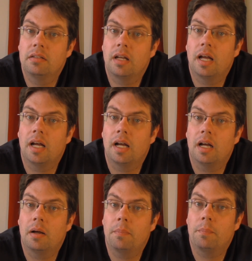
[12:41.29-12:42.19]

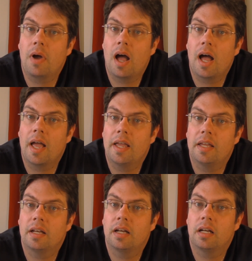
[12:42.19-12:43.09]

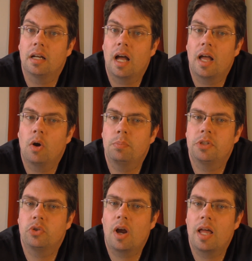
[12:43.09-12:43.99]
I hope to
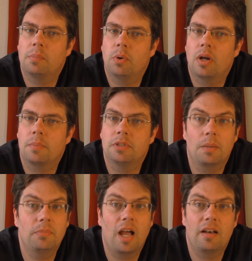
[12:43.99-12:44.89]
try to put up
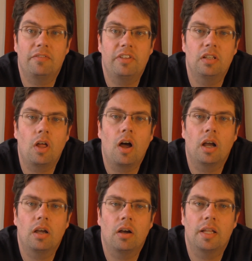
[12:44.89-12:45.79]
some kind of vlog
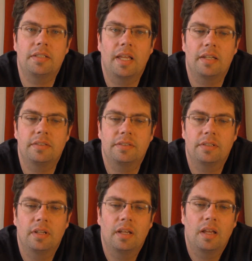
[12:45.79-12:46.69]
content
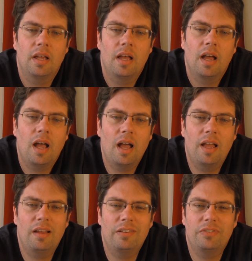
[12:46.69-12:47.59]

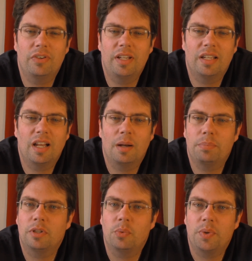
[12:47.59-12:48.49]
every
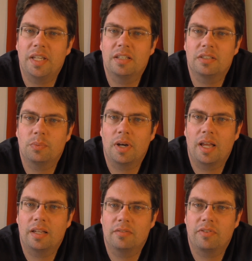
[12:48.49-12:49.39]
couple of weeks when I
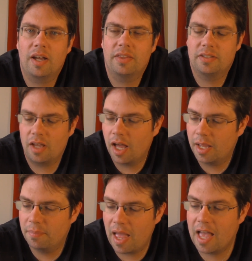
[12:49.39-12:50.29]
can find the
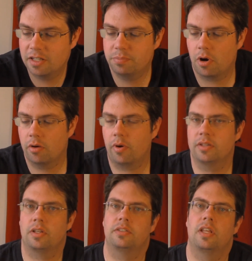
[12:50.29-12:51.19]
time, as progress
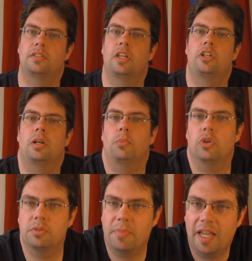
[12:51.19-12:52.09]
on Sunset Shimmer
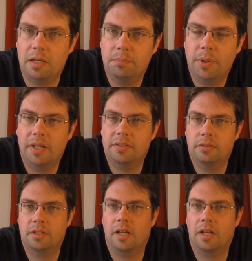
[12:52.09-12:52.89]
is made, but